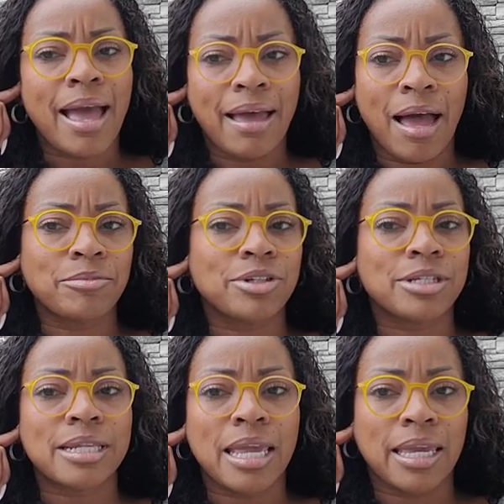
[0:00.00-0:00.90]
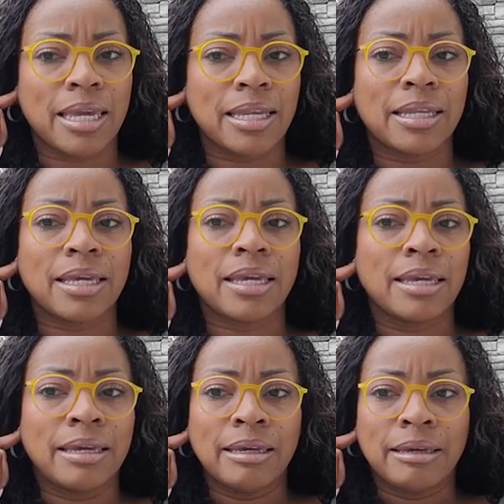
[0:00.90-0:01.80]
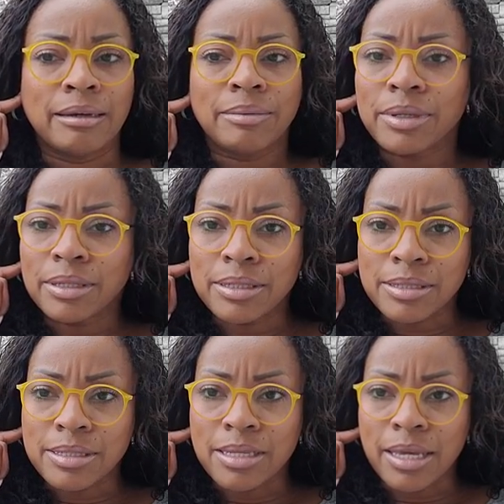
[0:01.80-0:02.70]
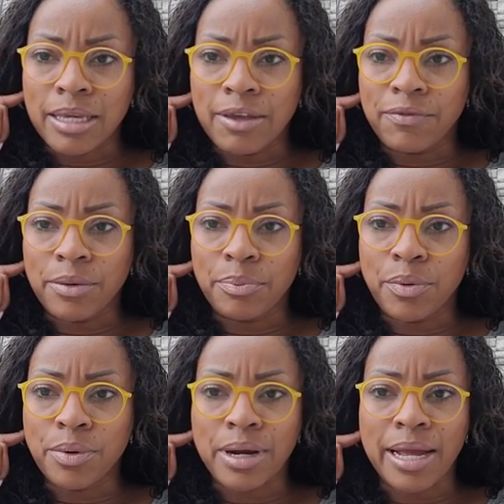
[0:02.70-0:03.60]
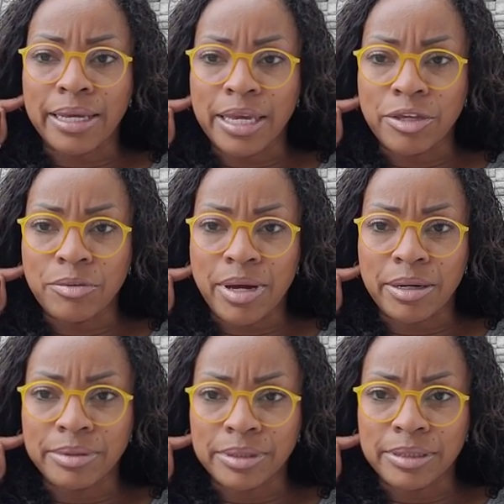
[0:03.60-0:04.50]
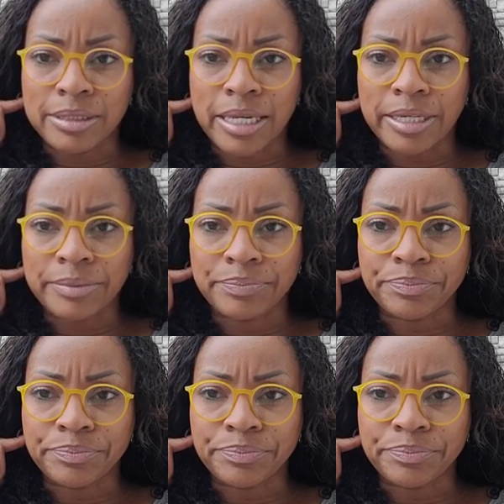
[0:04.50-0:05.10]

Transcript: I'm just saying, what does it say? If you're poor, how can you buy real estate?